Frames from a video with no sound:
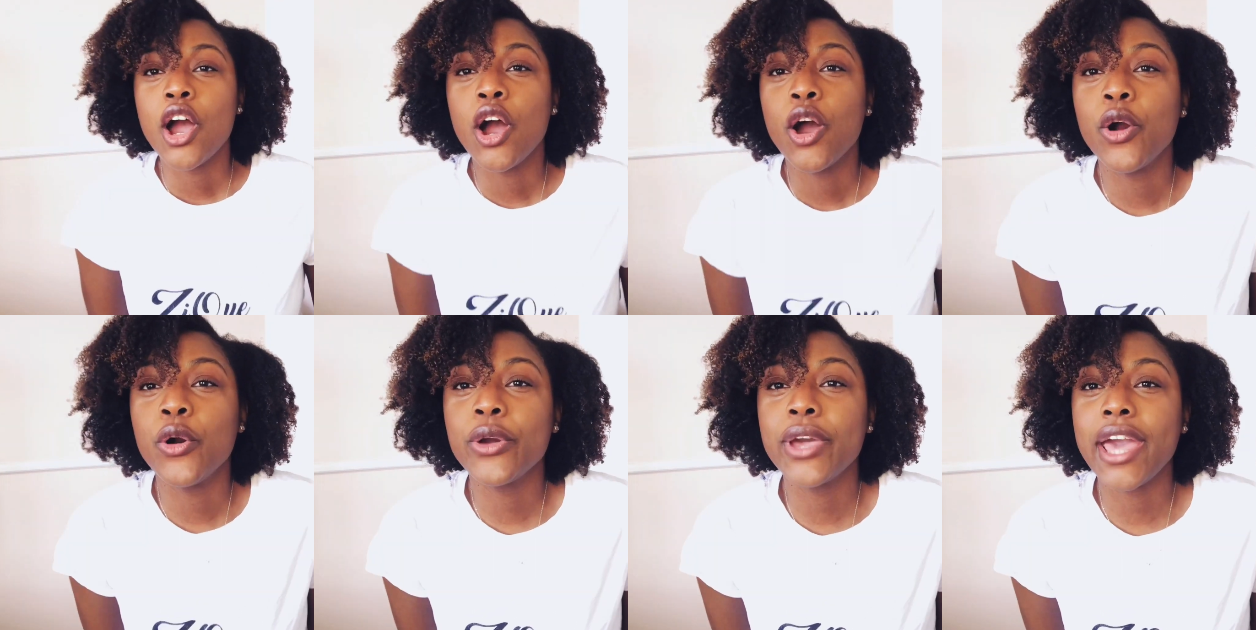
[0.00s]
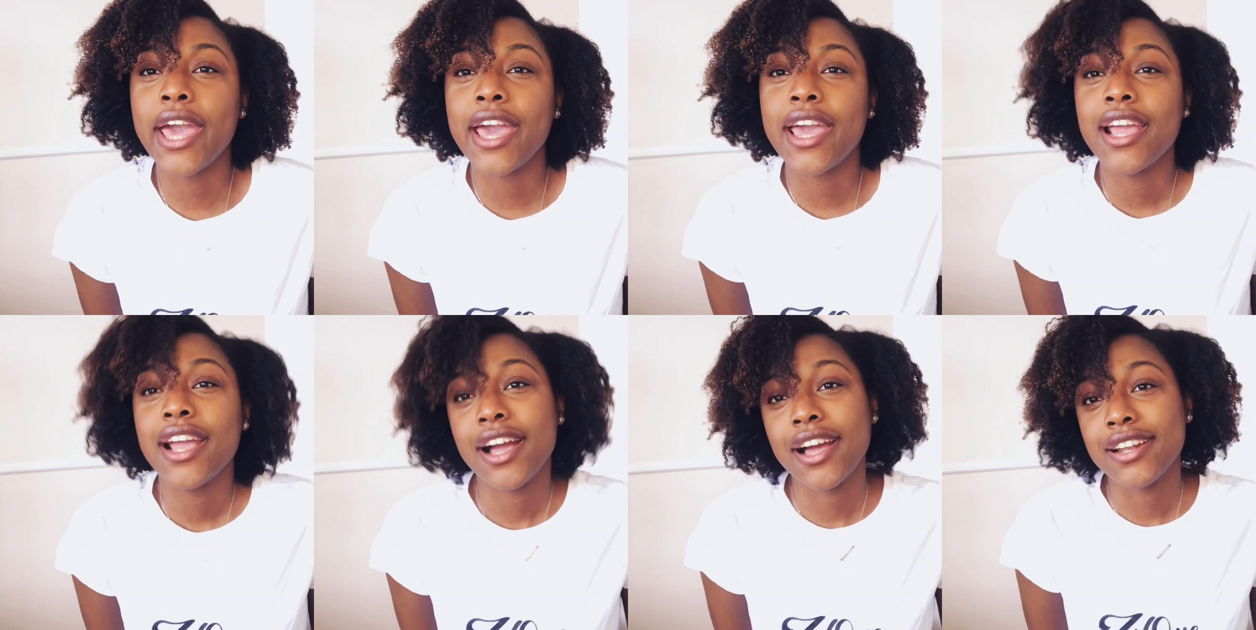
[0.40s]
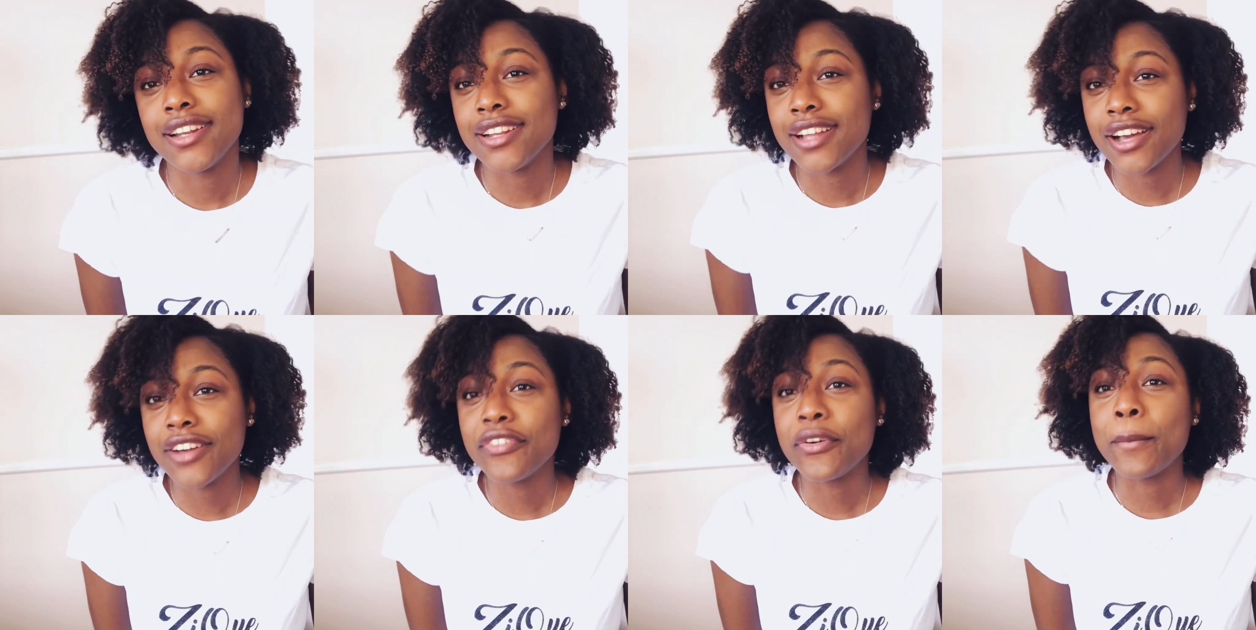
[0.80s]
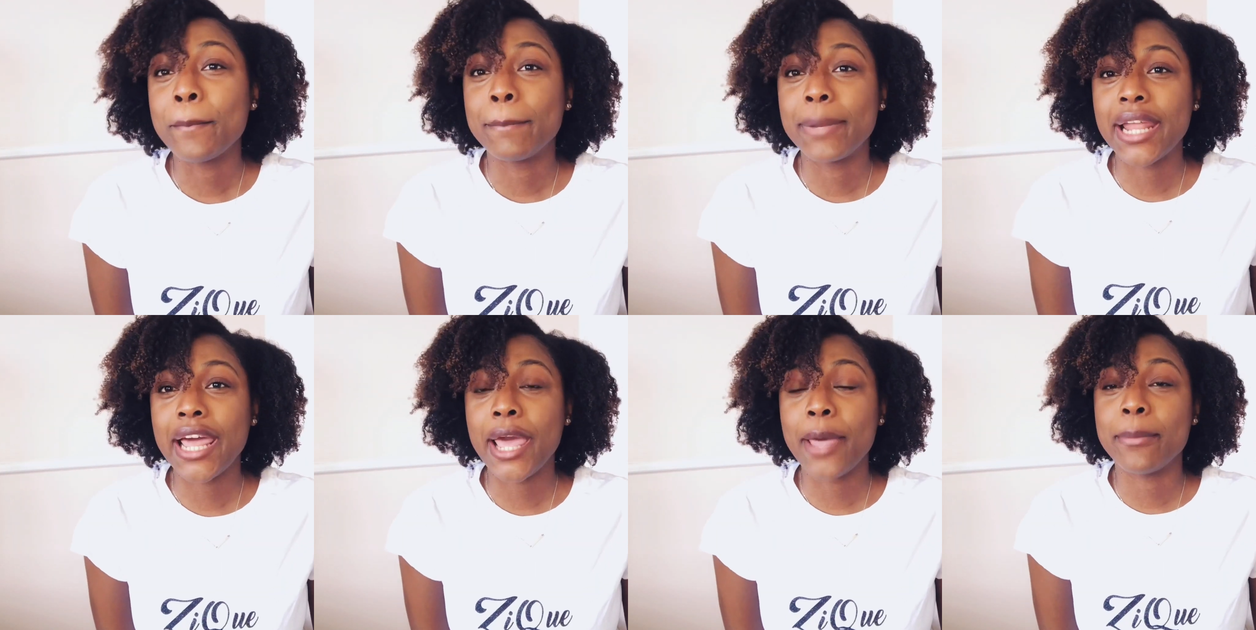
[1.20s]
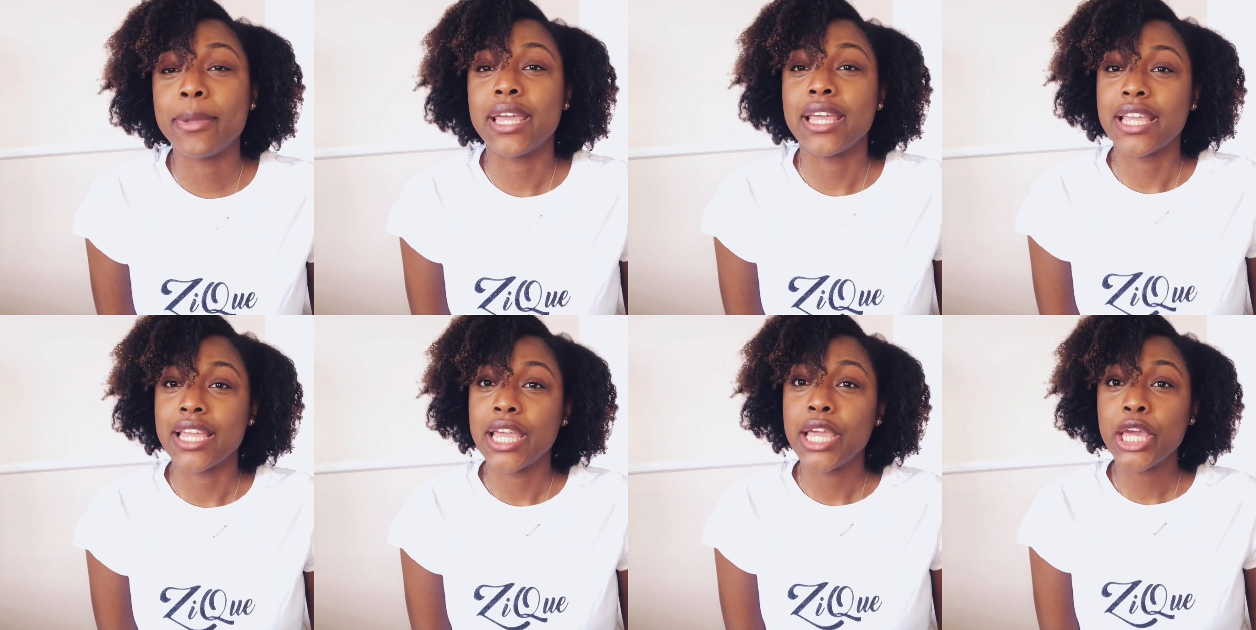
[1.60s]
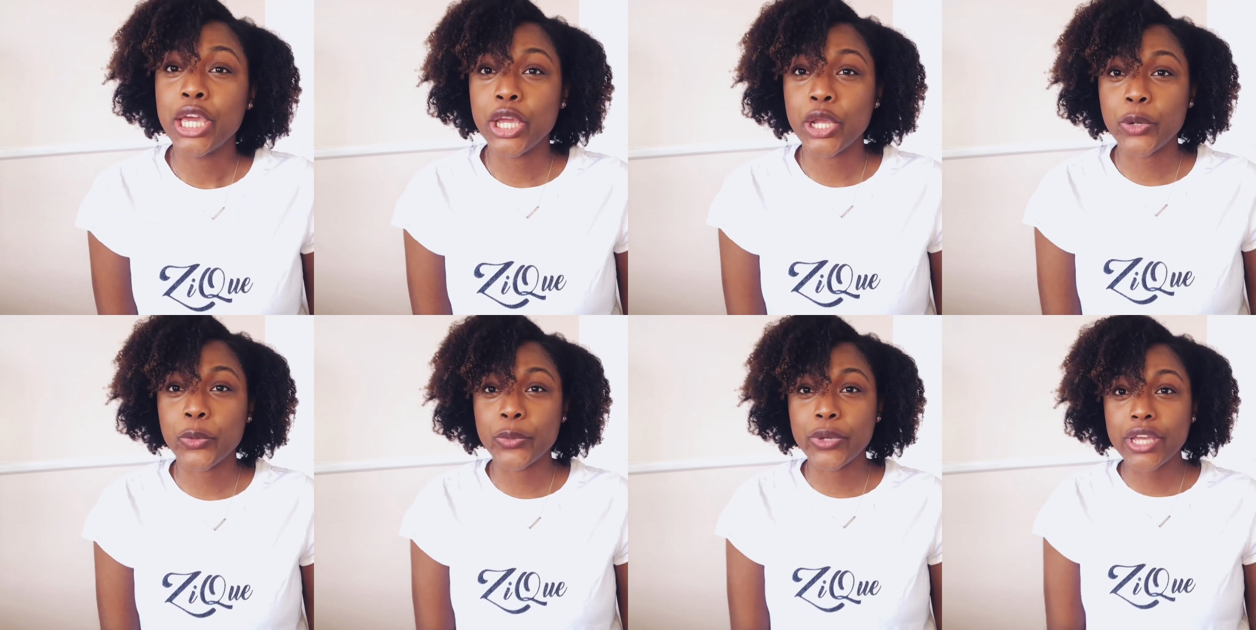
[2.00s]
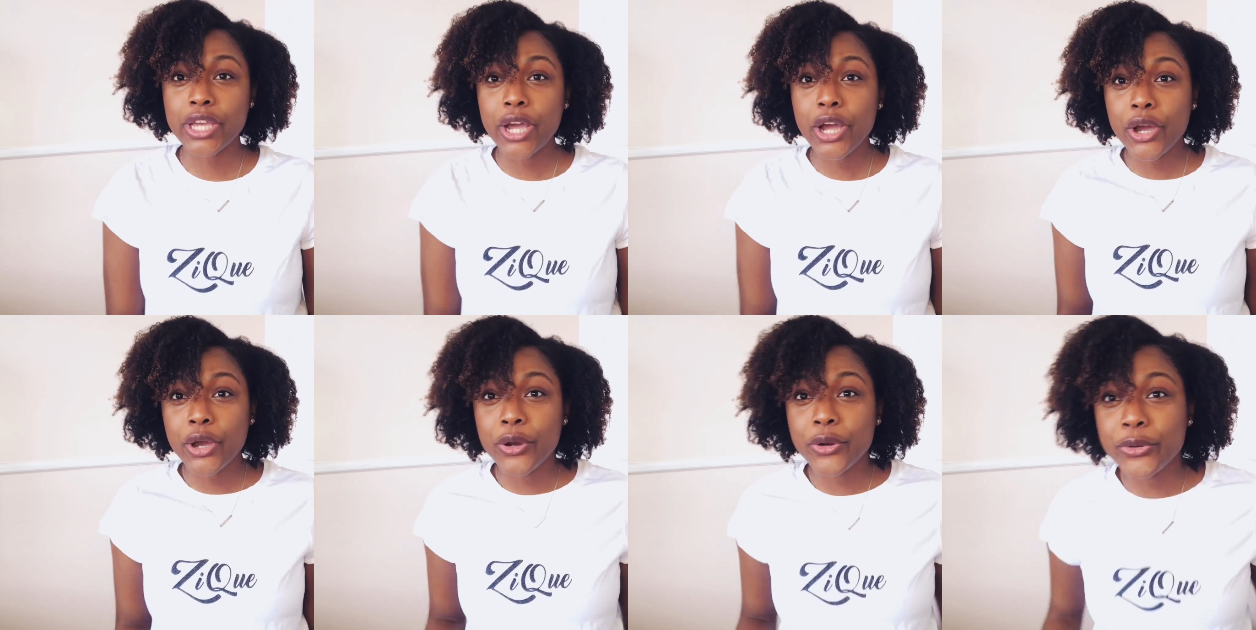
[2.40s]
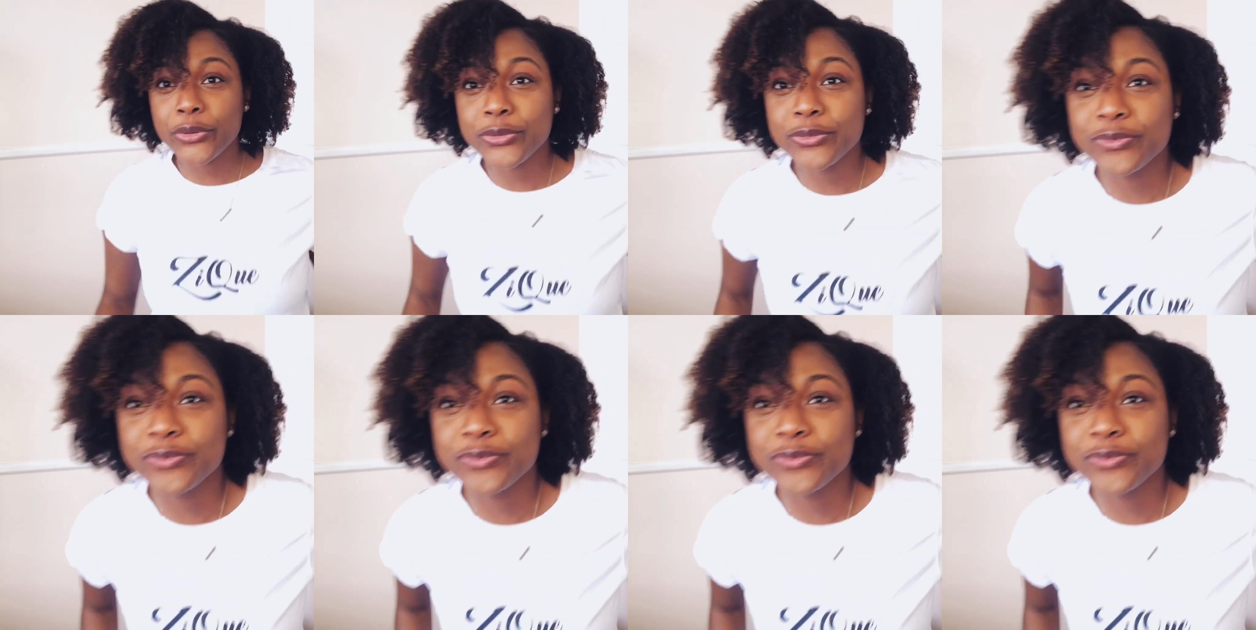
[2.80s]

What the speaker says: Okay, enough blabbing. Here we go.